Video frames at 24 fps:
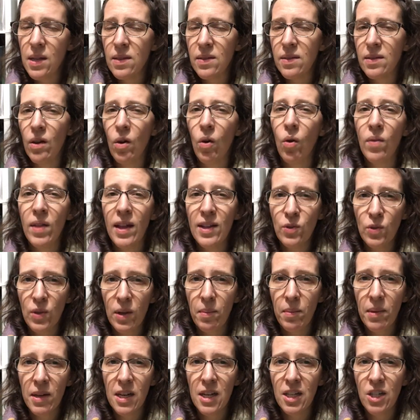So that's what I'm
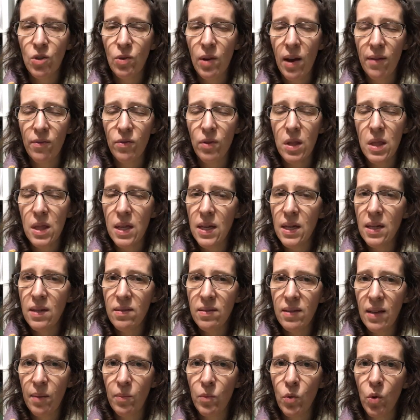going to do after
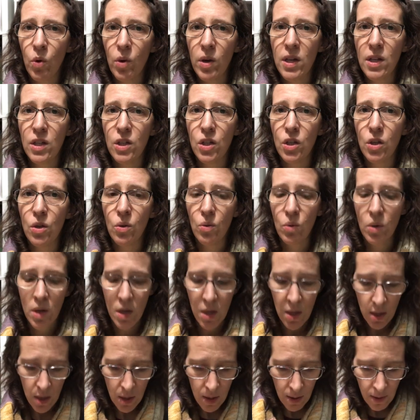this. I'm going to
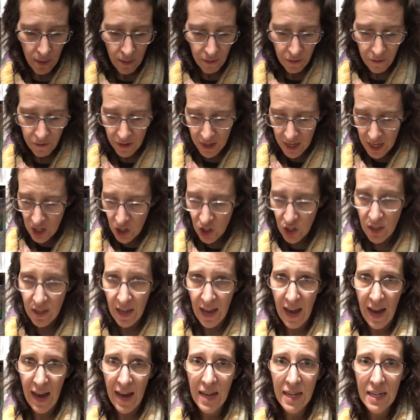finish
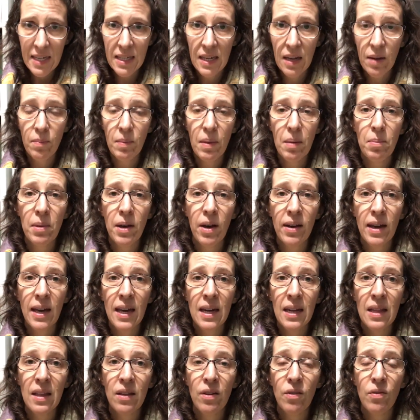that. Maybe I'll get
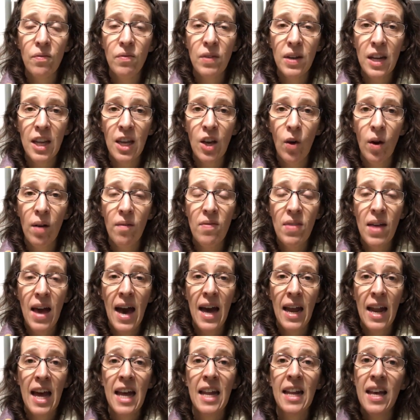a little video of
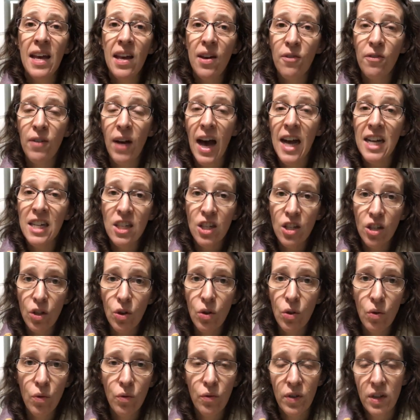that, and if I
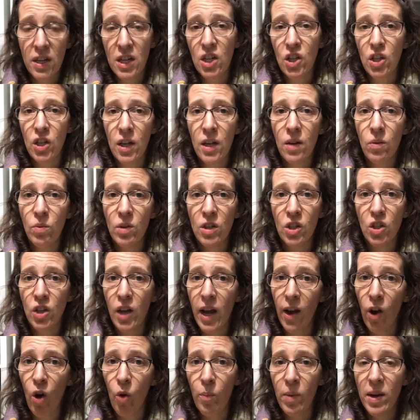do finish it, which I
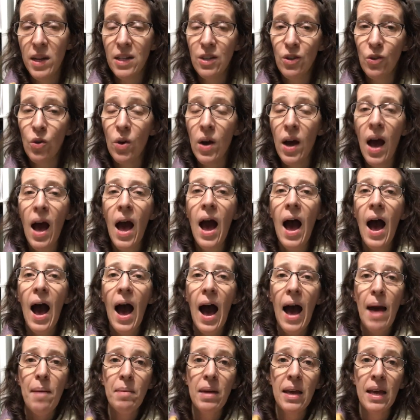hope I do,
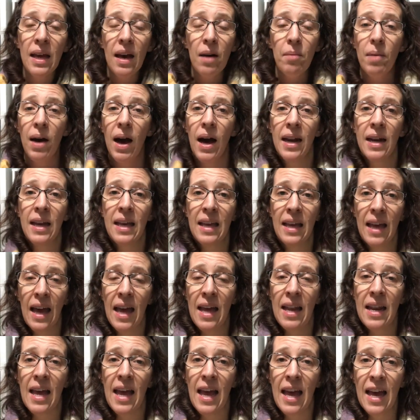I may come on
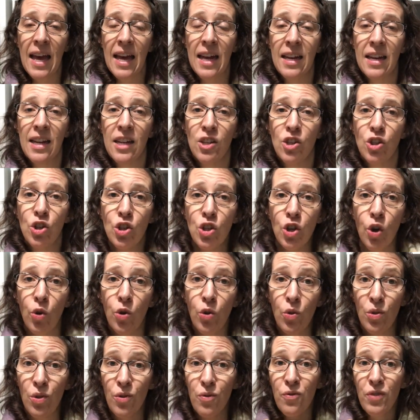again and show
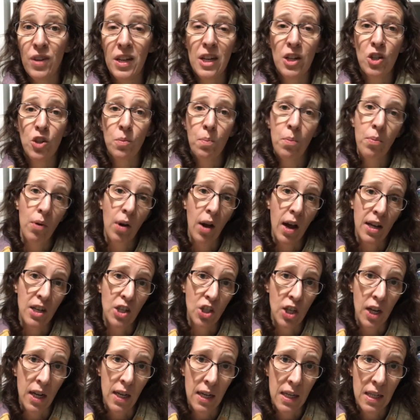you the finished
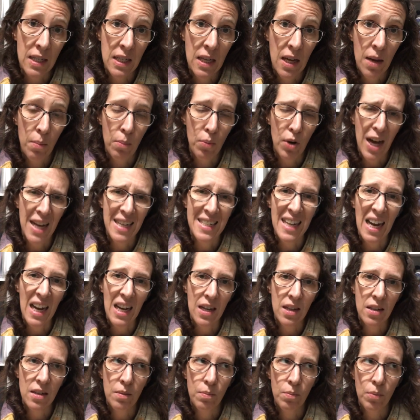project,
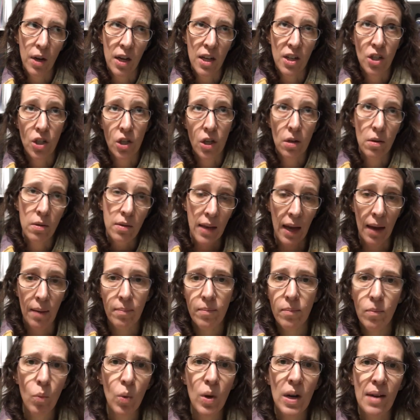yeah,
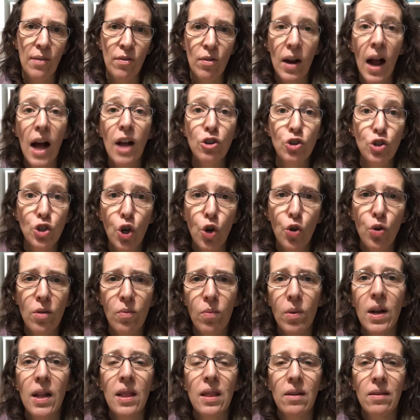whatever. I'll show you
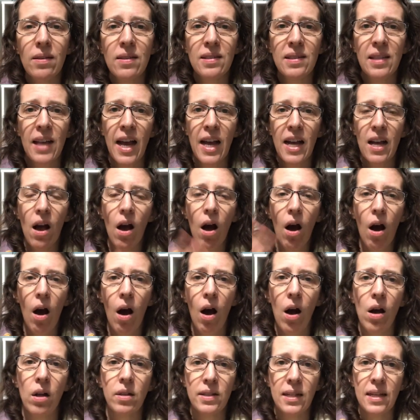what it looks like
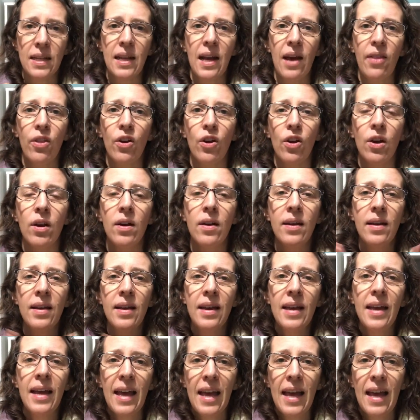all together
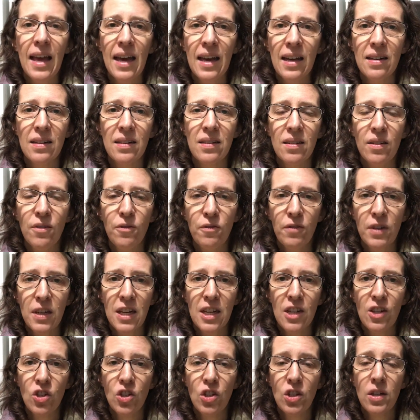and
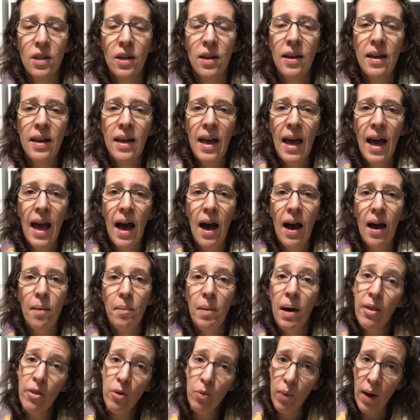finished.
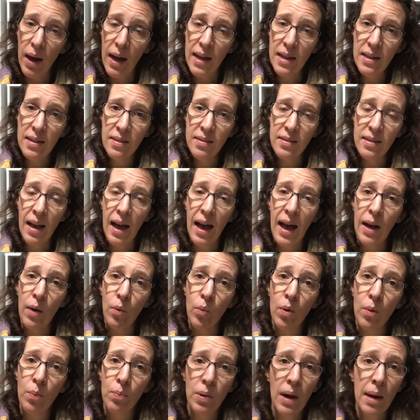Otherwise, I
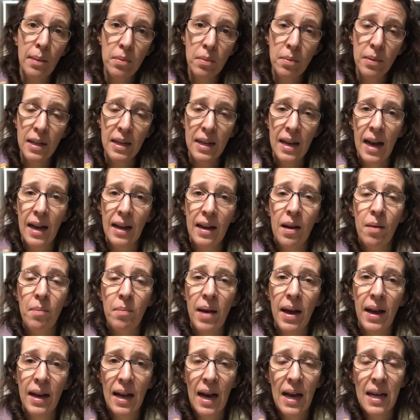will probably not come
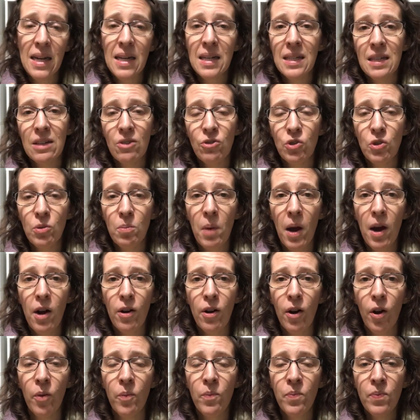back on until
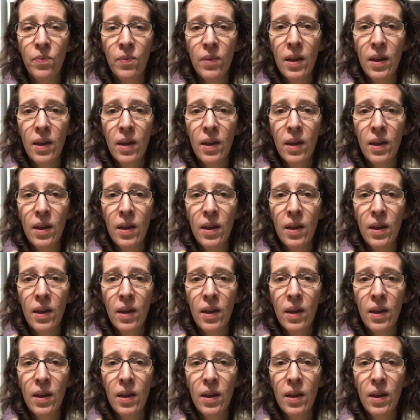tomorrow.